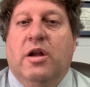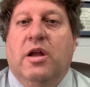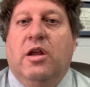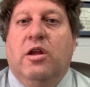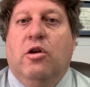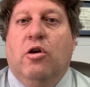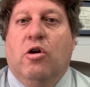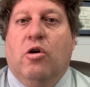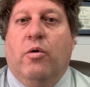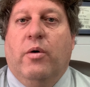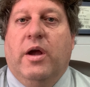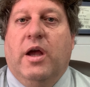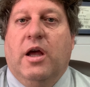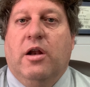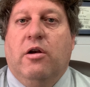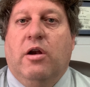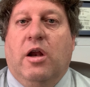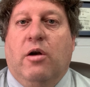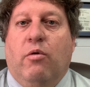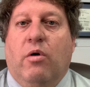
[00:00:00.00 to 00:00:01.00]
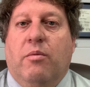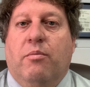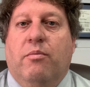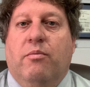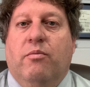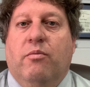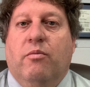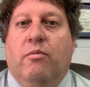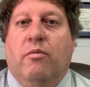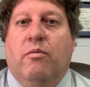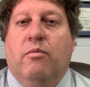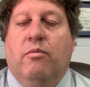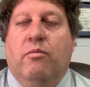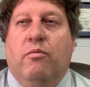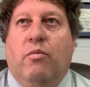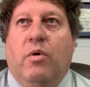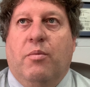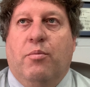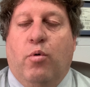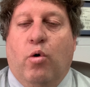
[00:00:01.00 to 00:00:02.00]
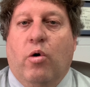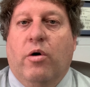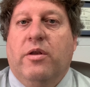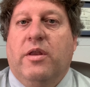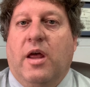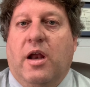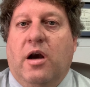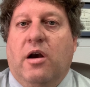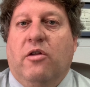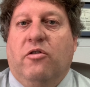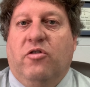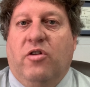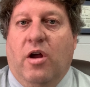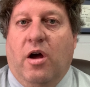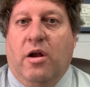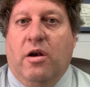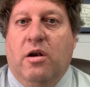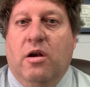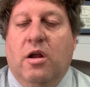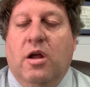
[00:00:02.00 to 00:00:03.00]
you go ahead and report that it is done.